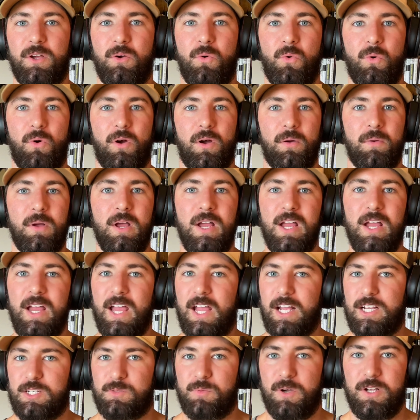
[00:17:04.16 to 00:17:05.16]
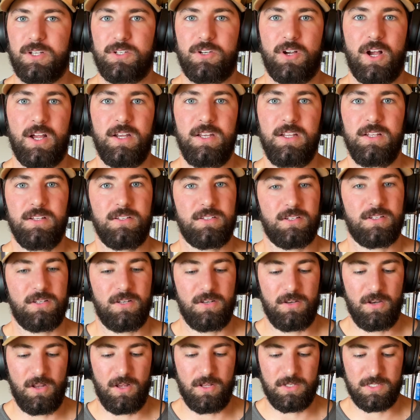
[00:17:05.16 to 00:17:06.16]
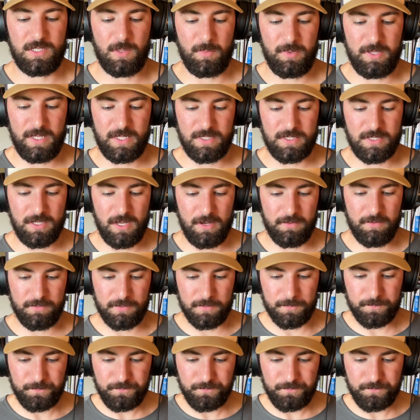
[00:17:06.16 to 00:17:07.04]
or express your ideas on some of that stuff,